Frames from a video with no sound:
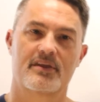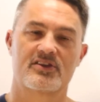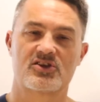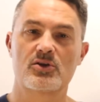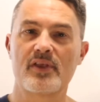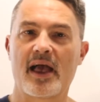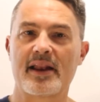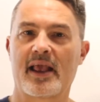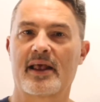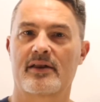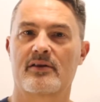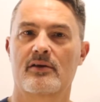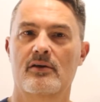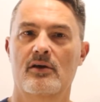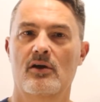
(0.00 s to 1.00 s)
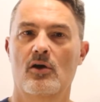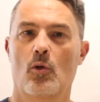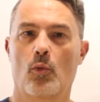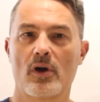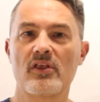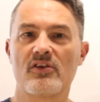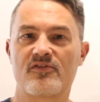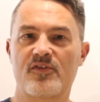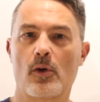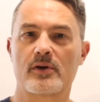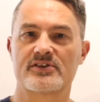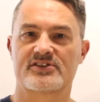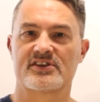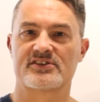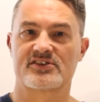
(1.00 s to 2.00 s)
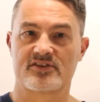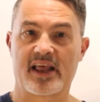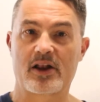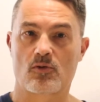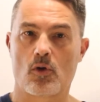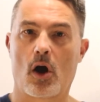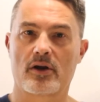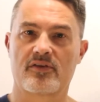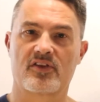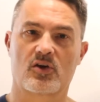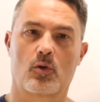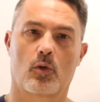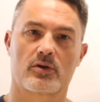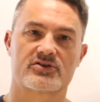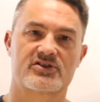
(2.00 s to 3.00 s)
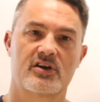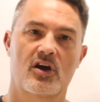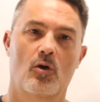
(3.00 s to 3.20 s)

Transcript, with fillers: To that end, one of the focuses later on in the course